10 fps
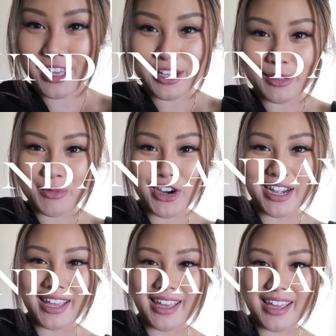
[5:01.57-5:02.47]
Good
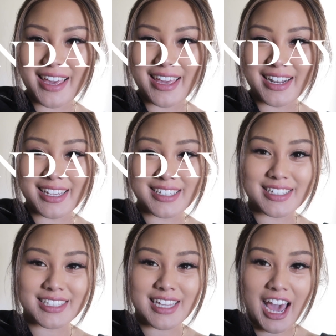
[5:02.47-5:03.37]
morning. It
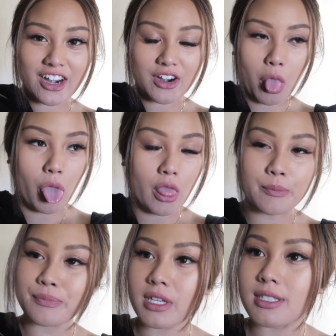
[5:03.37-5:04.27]
is Saturday,
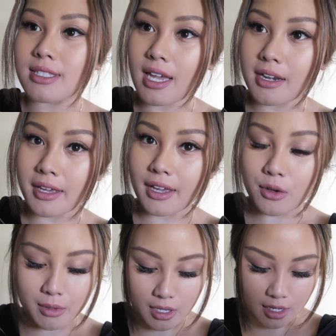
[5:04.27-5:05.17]
Sunday.
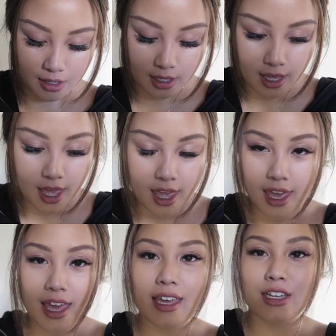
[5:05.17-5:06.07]
Oh my god.
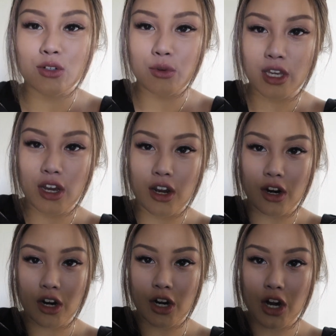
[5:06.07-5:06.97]
And we
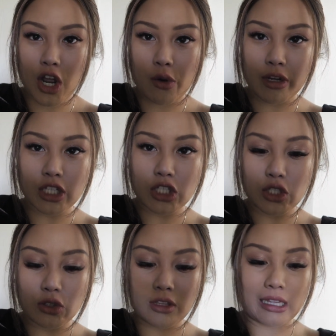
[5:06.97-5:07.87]
are going
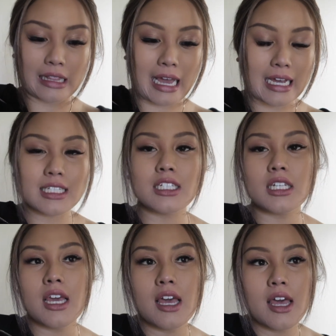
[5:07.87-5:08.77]
to do the
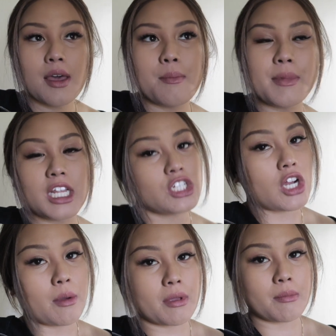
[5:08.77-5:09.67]
last minute
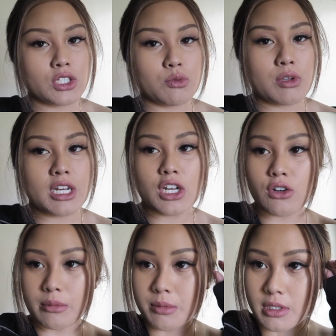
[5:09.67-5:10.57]
shopping because we need to
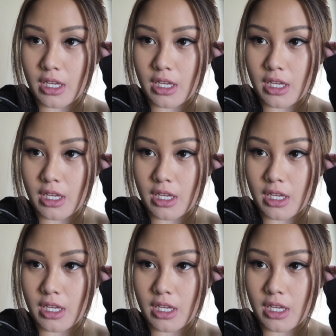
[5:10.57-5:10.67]
grab some